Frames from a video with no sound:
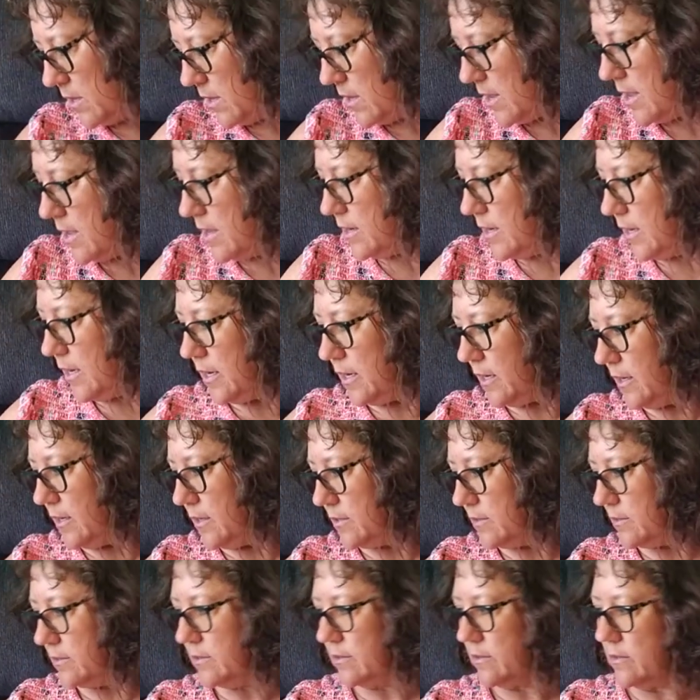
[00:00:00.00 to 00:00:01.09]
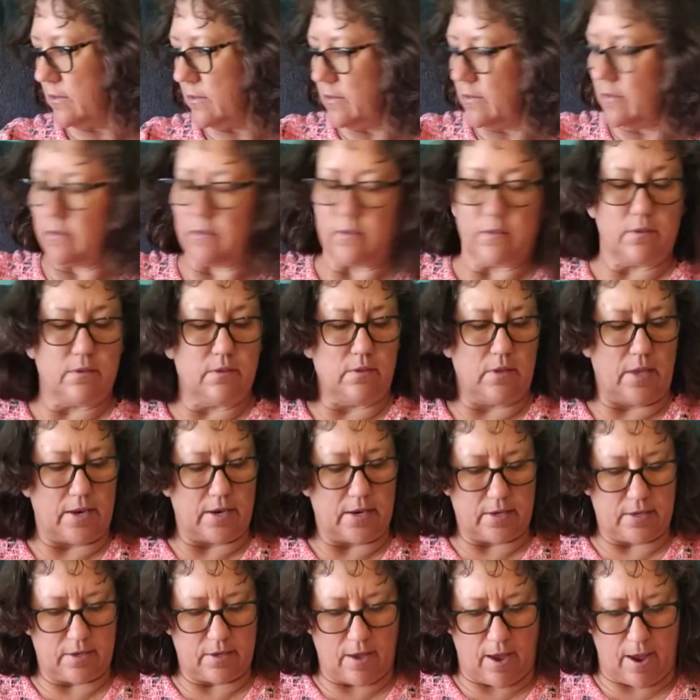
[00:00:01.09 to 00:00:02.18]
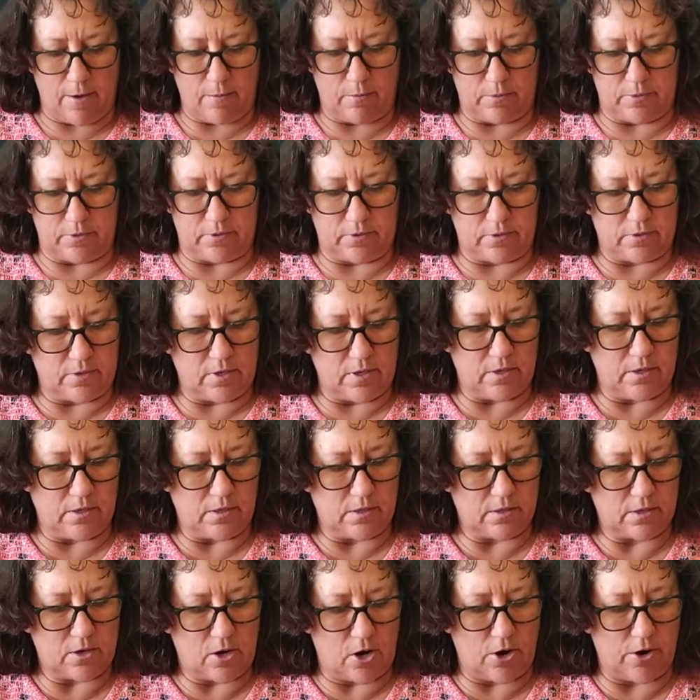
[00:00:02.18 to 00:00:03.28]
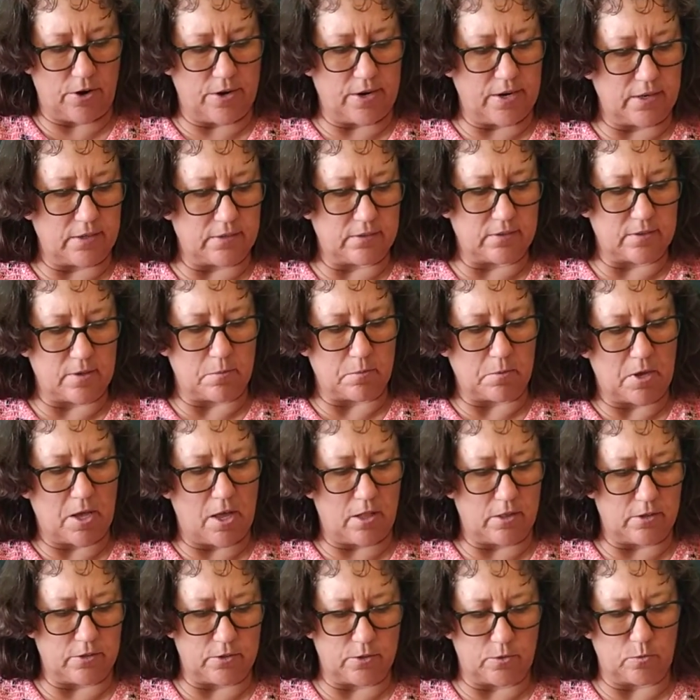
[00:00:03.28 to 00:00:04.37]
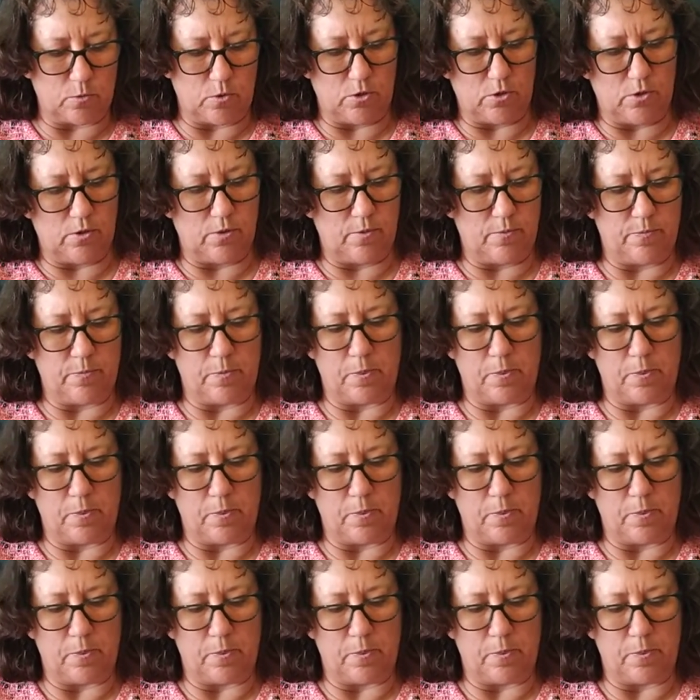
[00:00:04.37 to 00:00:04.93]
any, like I was carding some colored wool,